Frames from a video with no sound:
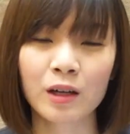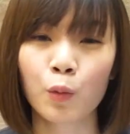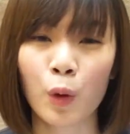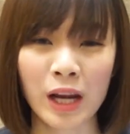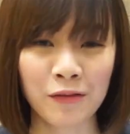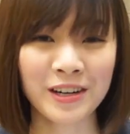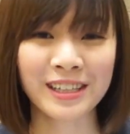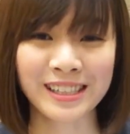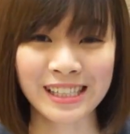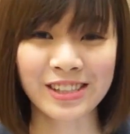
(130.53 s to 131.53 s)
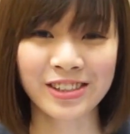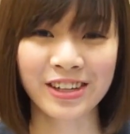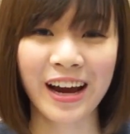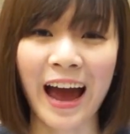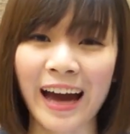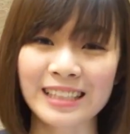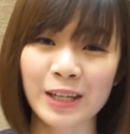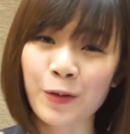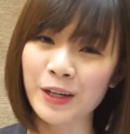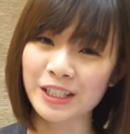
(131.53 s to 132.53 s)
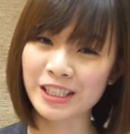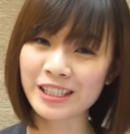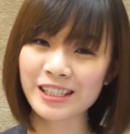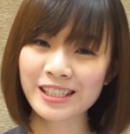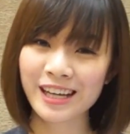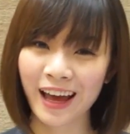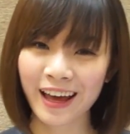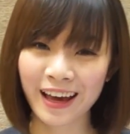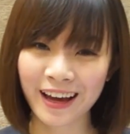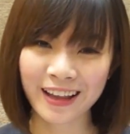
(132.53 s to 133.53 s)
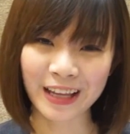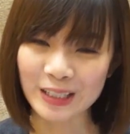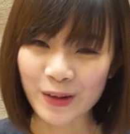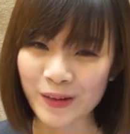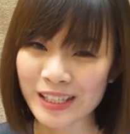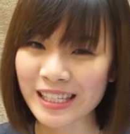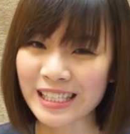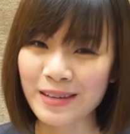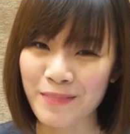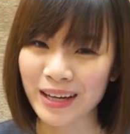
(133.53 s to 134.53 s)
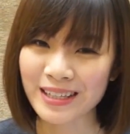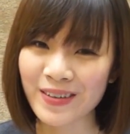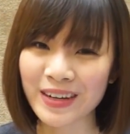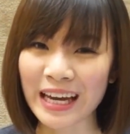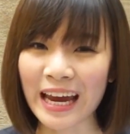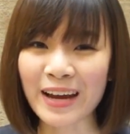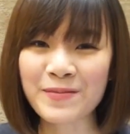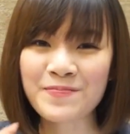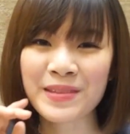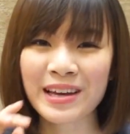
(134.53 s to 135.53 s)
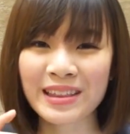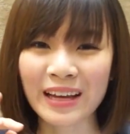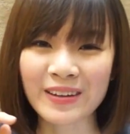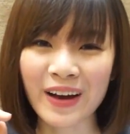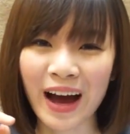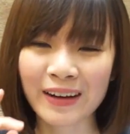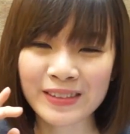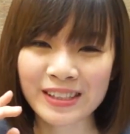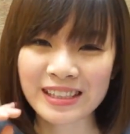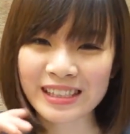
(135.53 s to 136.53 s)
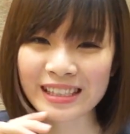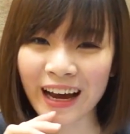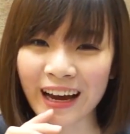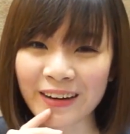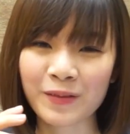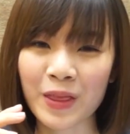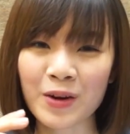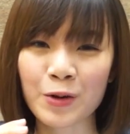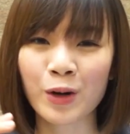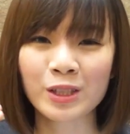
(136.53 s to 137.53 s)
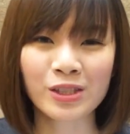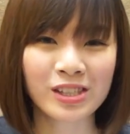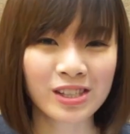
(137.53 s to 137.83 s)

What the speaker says: whenever a teacher asks a question, there's always this mental game that you have to decide whether you want to